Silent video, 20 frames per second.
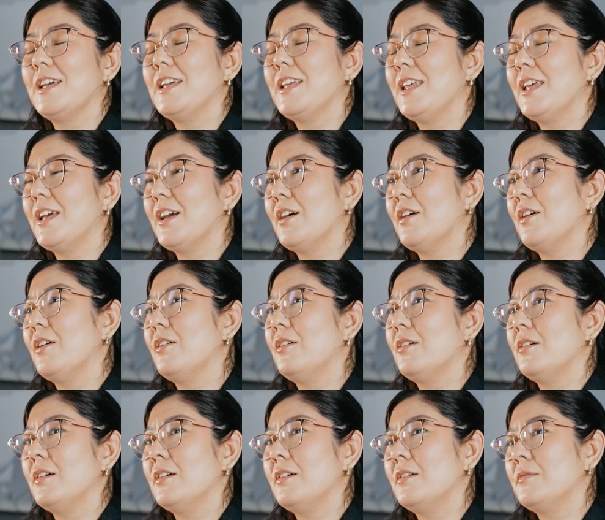
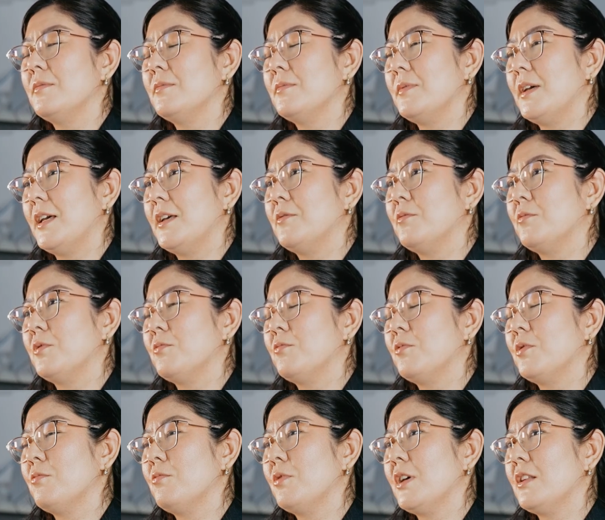Yeah, and when
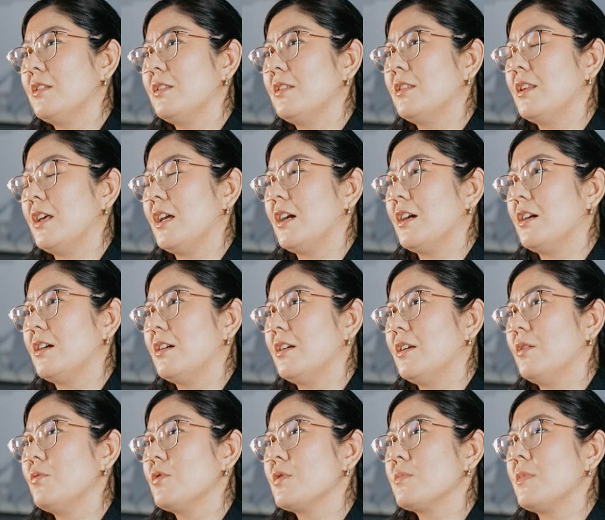we went there,
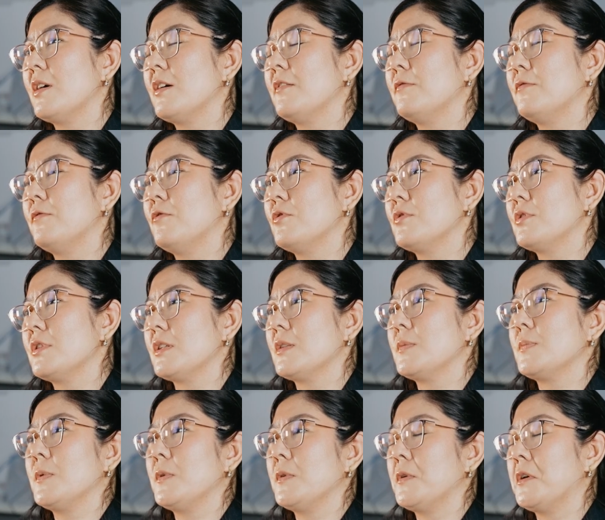it was my first
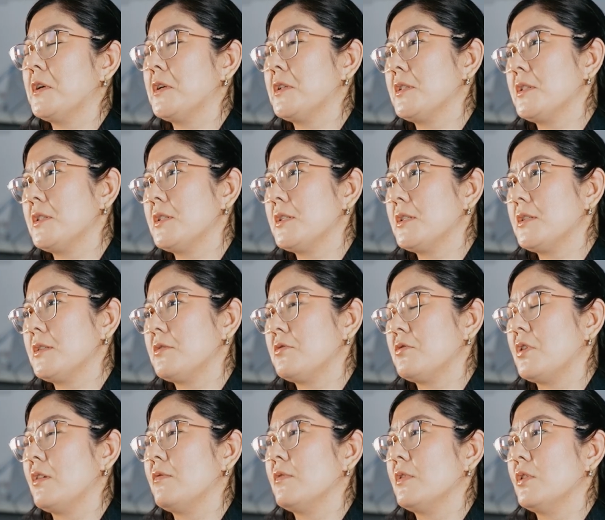experience
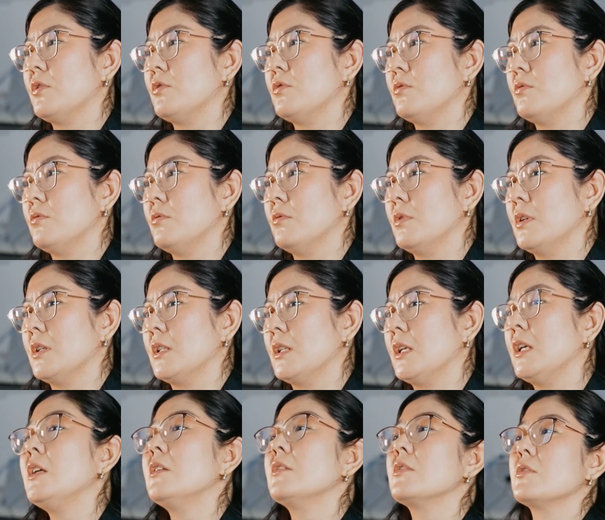traveling to an
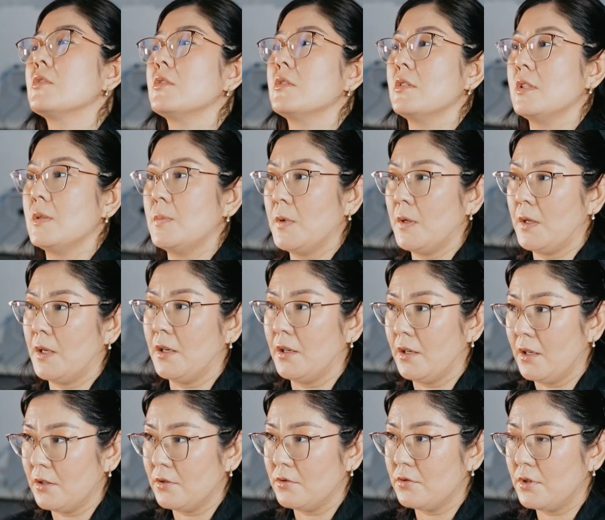English-speaking
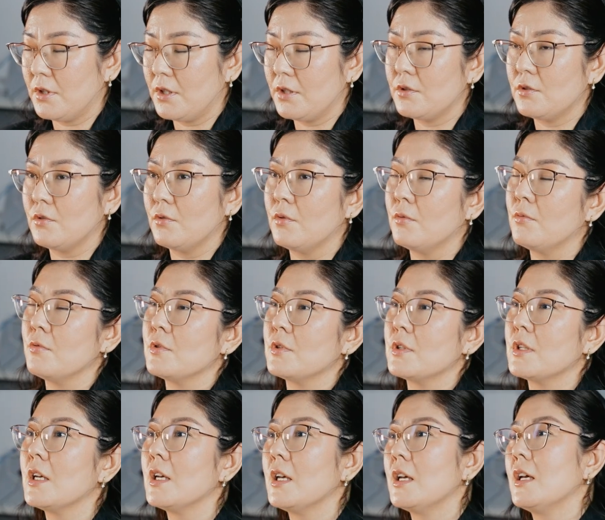country. So it
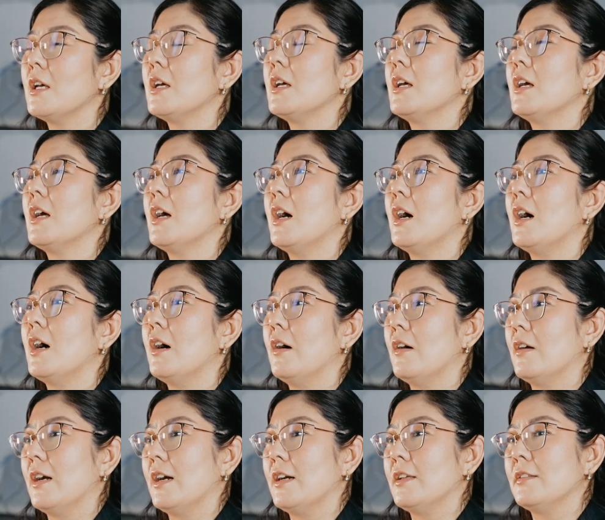was
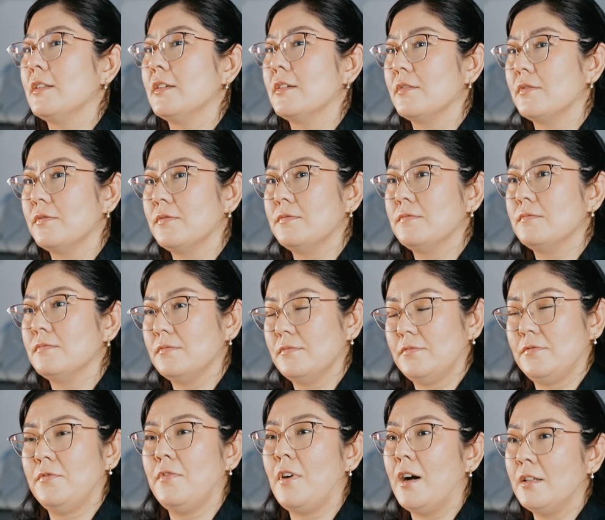kind of
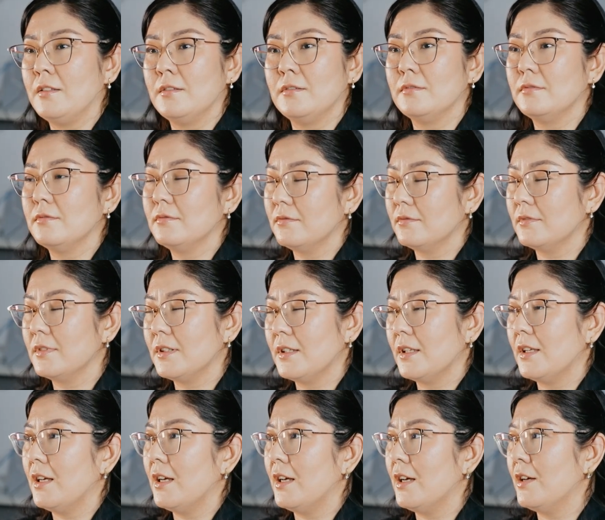fun
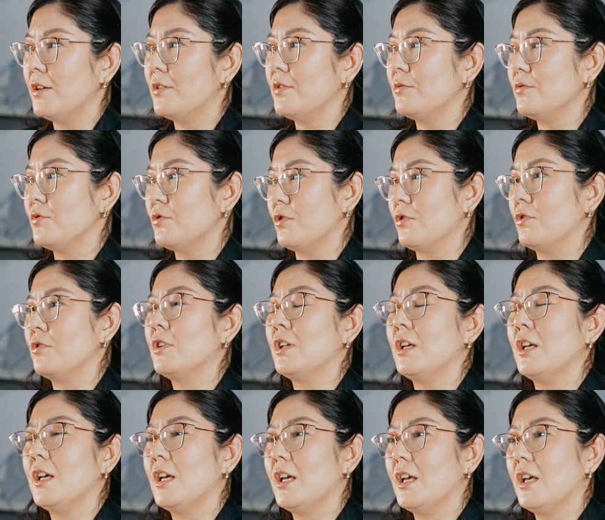journey.